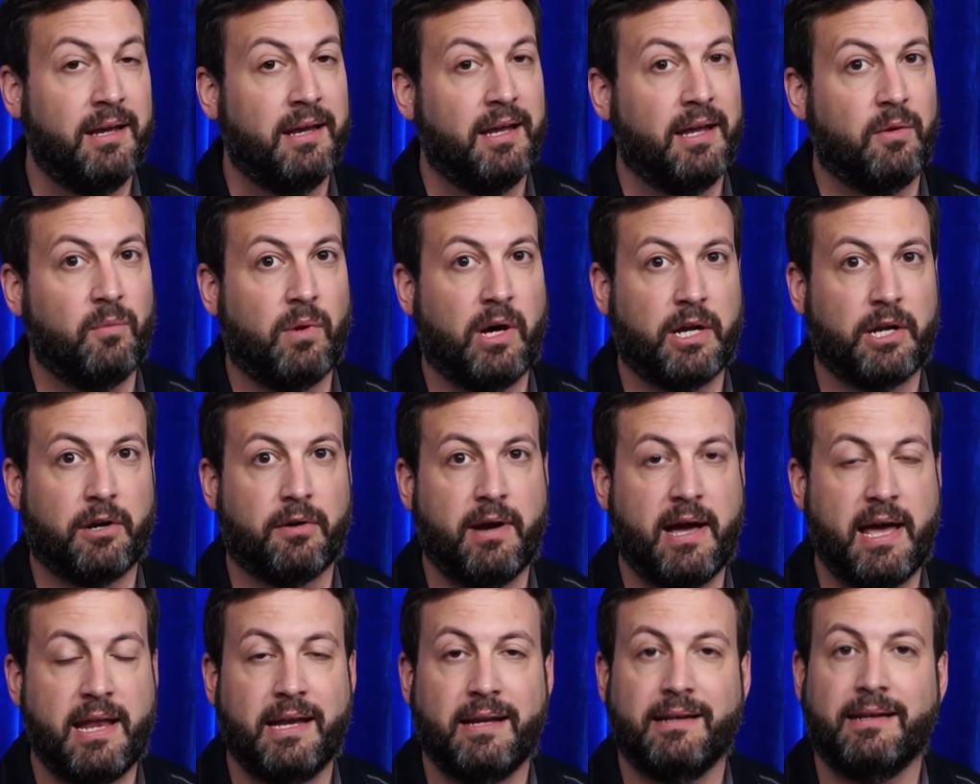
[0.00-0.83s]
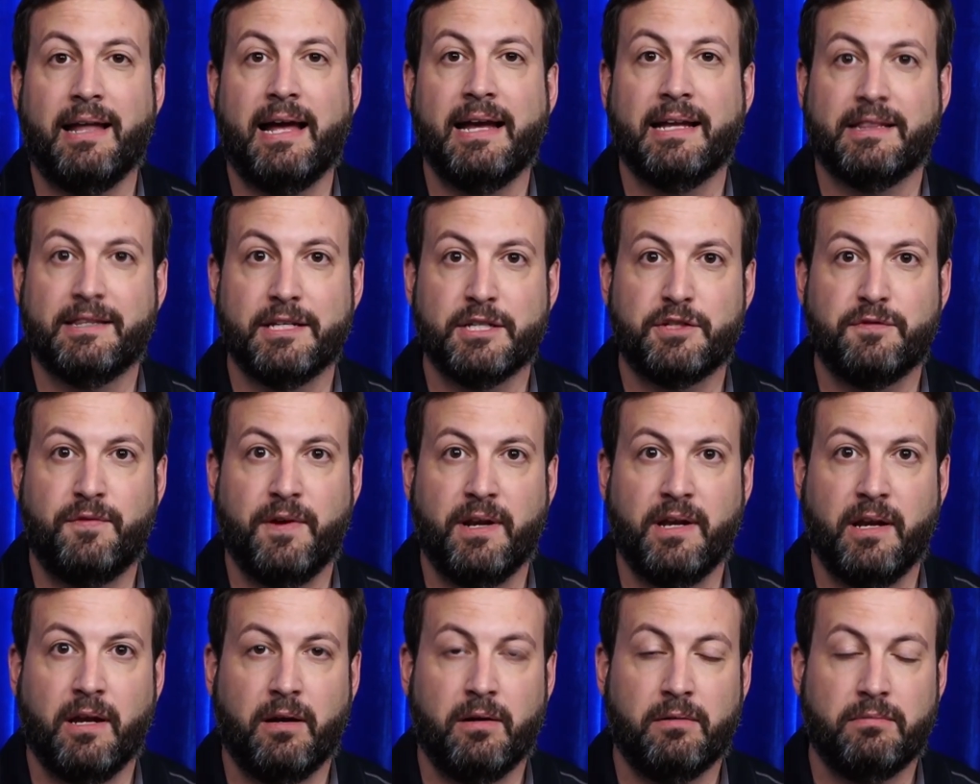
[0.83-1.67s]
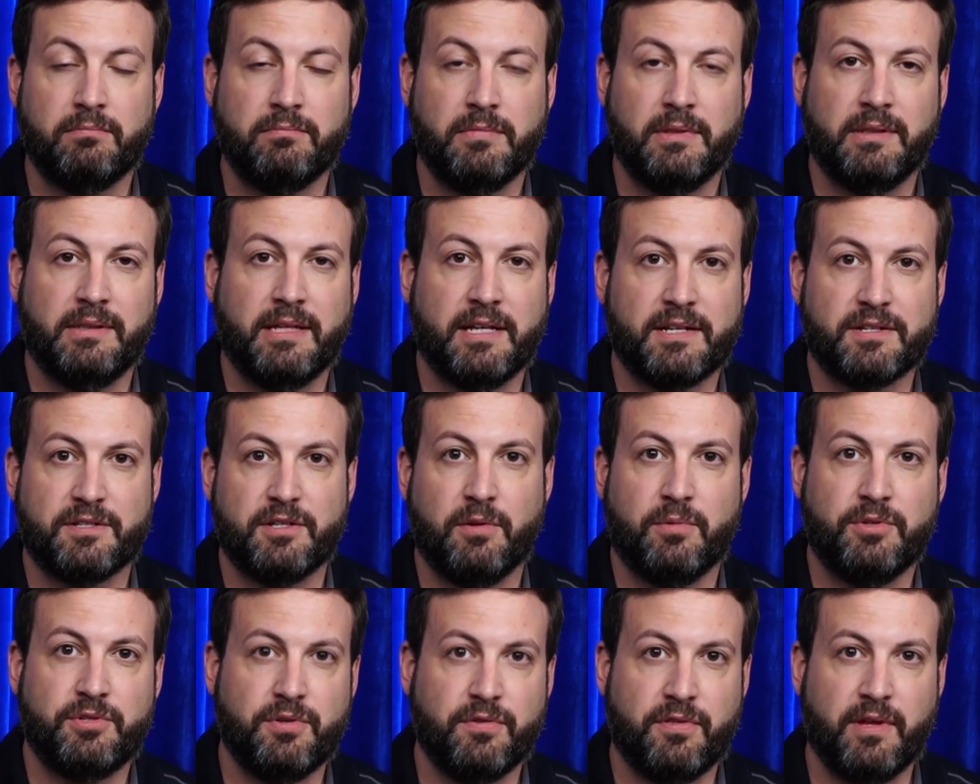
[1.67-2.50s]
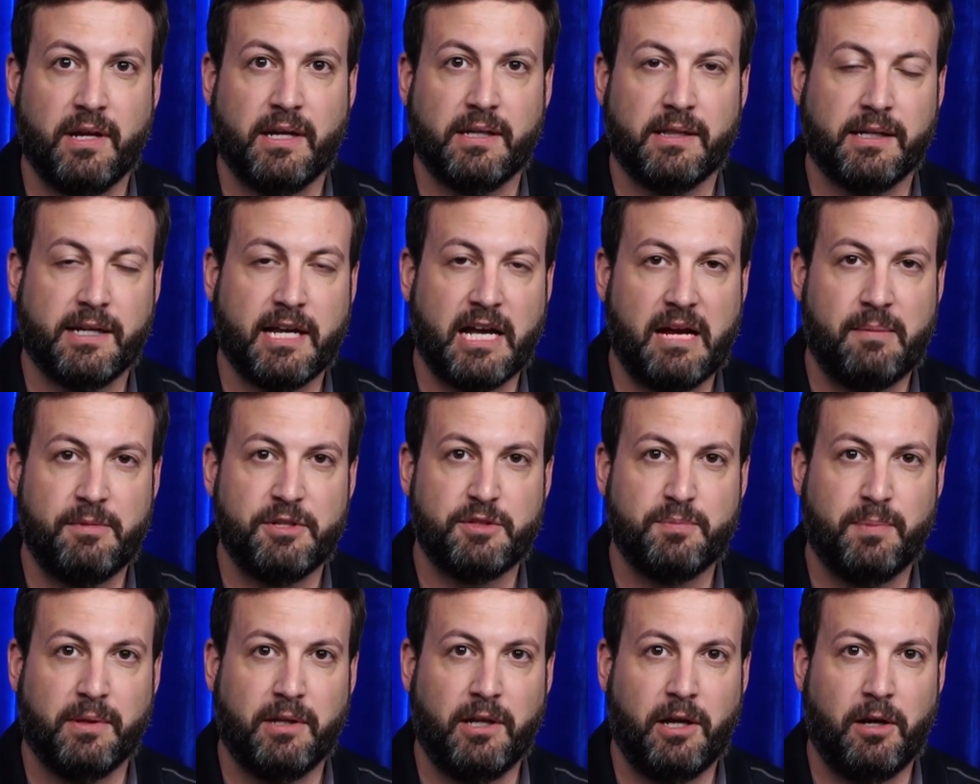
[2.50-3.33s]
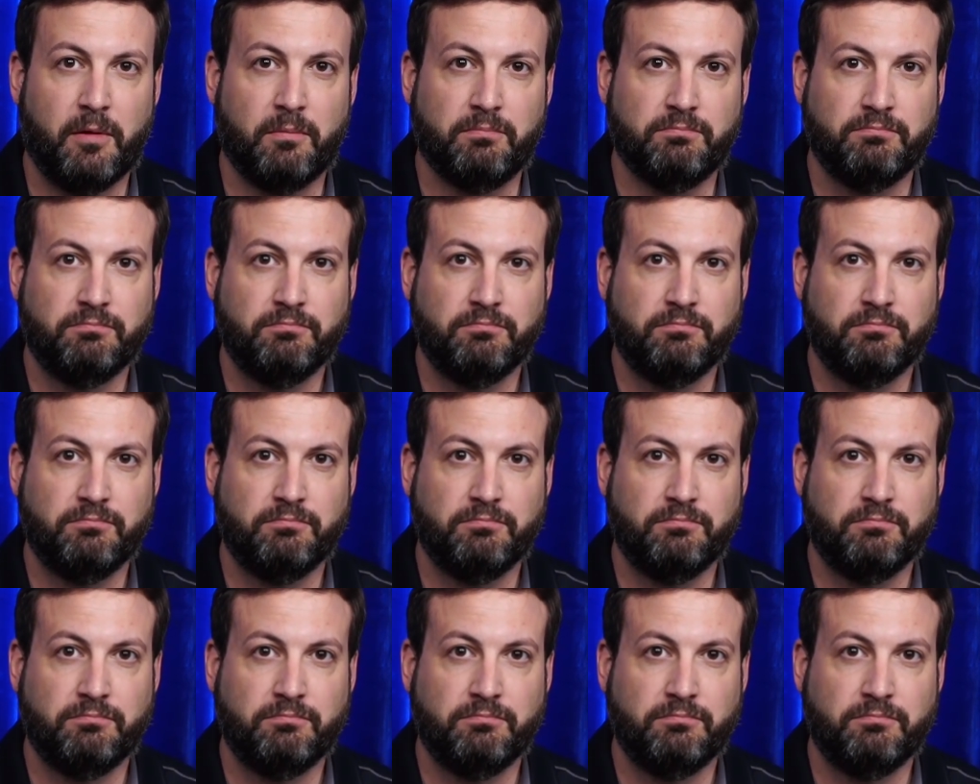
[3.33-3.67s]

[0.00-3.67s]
And while you're at it, like this video and let us know what you think in the comments below.